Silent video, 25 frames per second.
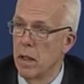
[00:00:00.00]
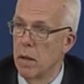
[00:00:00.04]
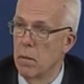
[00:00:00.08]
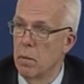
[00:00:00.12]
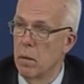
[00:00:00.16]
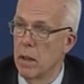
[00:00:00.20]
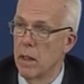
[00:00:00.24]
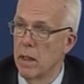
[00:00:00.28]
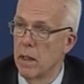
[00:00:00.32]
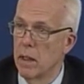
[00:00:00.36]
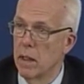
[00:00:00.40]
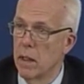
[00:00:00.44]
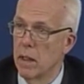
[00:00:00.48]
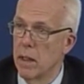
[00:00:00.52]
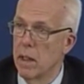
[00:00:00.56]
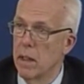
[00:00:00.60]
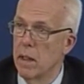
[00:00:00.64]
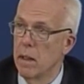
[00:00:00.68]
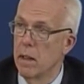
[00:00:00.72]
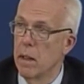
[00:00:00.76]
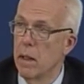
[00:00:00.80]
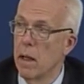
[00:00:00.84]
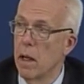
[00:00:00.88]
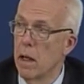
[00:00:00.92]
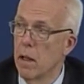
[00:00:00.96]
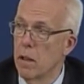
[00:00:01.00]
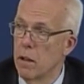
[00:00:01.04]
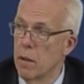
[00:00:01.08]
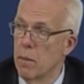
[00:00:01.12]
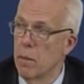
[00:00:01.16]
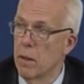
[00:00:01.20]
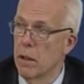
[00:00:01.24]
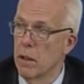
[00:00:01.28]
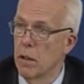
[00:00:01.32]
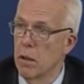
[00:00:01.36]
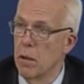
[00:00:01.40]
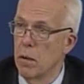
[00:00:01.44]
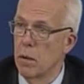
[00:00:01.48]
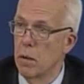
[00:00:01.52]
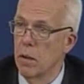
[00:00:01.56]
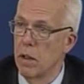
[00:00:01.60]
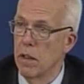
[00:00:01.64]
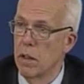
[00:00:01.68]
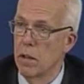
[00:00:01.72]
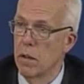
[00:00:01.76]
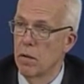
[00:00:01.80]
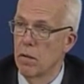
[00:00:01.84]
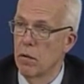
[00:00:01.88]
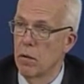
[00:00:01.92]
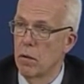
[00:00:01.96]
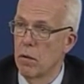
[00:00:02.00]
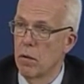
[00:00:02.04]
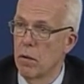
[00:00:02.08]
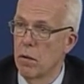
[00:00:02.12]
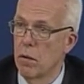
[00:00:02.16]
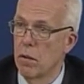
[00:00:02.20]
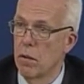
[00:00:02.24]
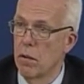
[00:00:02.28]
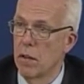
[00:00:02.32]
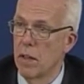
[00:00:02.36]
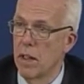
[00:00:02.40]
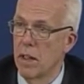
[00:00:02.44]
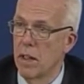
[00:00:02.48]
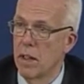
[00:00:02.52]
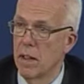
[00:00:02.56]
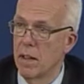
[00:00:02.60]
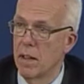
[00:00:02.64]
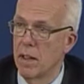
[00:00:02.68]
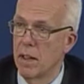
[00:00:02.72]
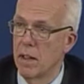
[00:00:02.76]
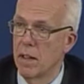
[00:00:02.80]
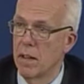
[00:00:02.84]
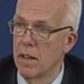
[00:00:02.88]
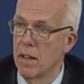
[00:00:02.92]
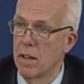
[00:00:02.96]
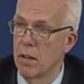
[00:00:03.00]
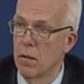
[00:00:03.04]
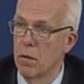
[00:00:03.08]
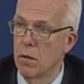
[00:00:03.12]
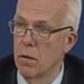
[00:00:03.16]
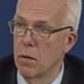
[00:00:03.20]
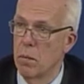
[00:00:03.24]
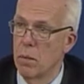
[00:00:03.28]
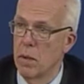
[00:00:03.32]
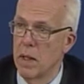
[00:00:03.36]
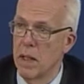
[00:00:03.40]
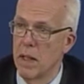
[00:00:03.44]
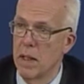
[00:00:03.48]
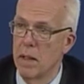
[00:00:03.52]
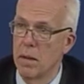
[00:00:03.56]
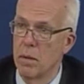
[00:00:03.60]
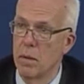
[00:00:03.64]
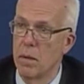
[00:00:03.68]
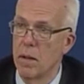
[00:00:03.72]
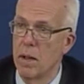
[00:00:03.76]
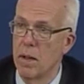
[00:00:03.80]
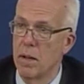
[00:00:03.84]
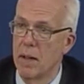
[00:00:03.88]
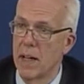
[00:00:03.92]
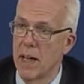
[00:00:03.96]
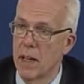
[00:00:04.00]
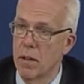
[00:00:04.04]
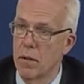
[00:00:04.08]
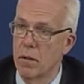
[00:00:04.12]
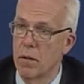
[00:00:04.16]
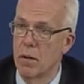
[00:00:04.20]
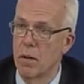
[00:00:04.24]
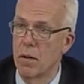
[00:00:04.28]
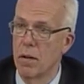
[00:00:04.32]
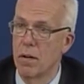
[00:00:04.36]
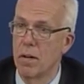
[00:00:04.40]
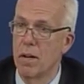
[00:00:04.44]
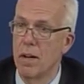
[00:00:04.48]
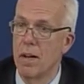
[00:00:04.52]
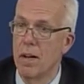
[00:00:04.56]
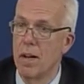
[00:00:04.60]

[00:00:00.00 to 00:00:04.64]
But the ultimate goal is, of course, that this should be a natural